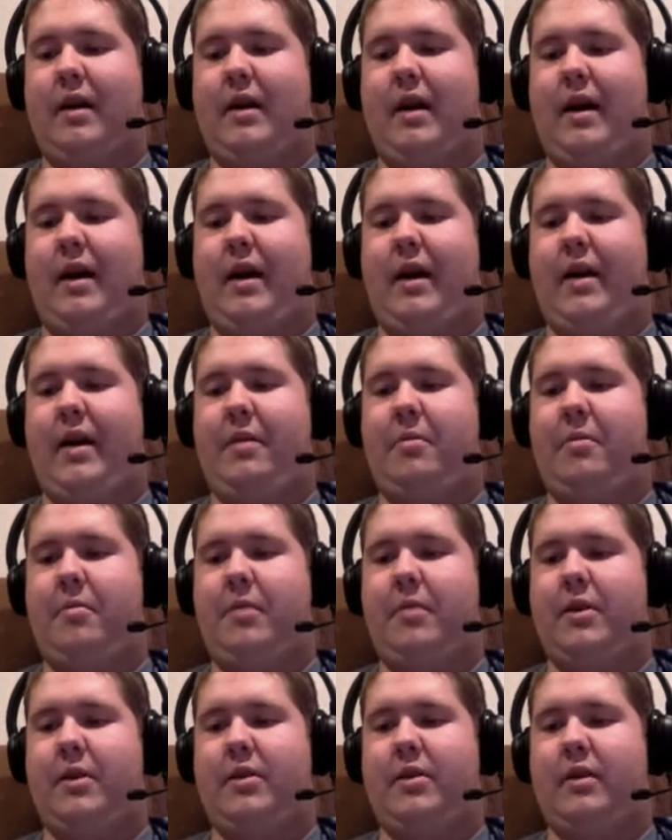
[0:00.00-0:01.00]
I,
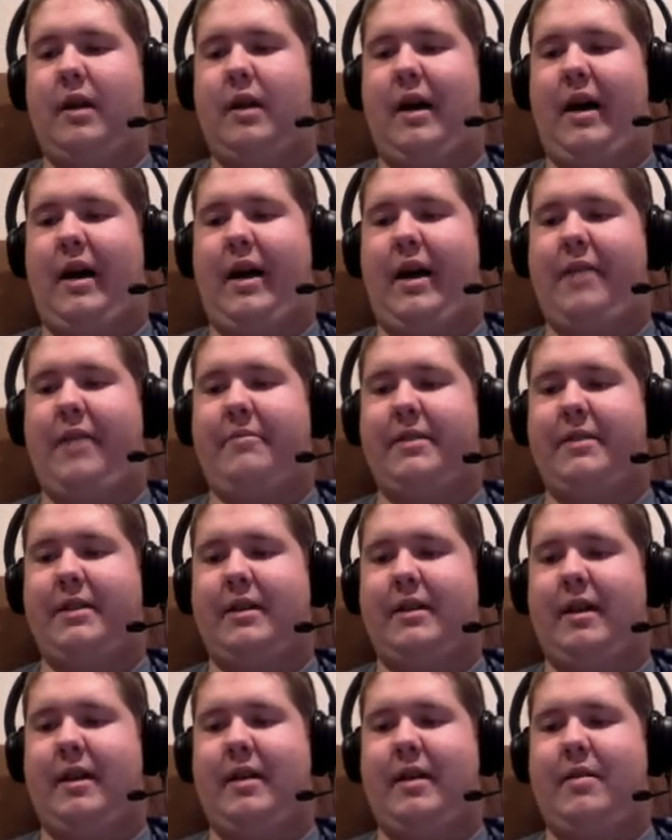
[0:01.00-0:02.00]
we should, I, we
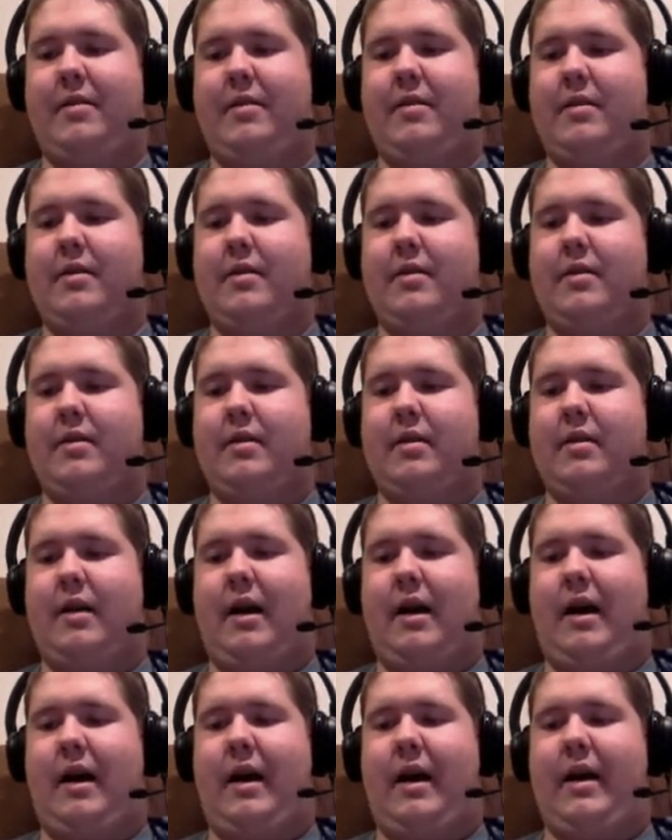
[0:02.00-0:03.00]
should,
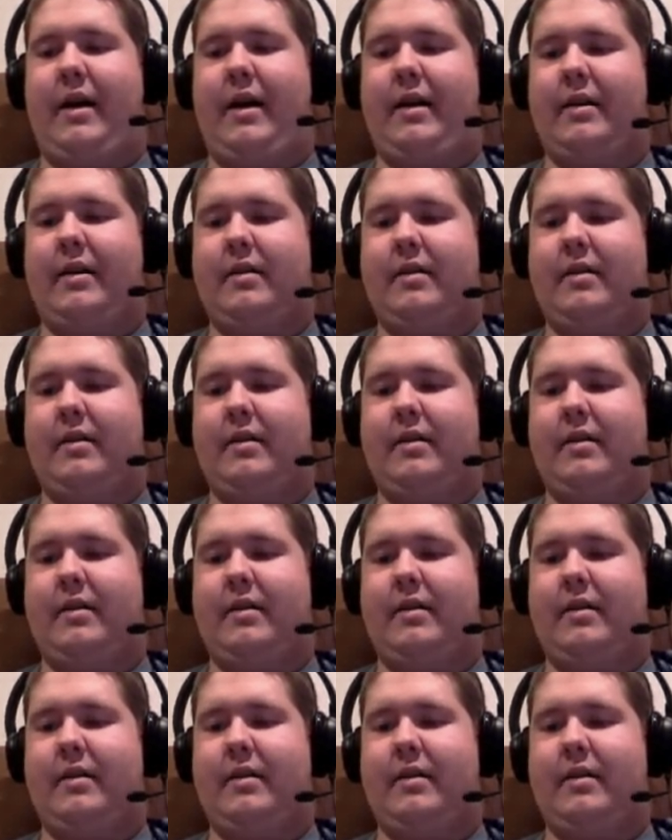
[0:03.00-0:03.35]
I.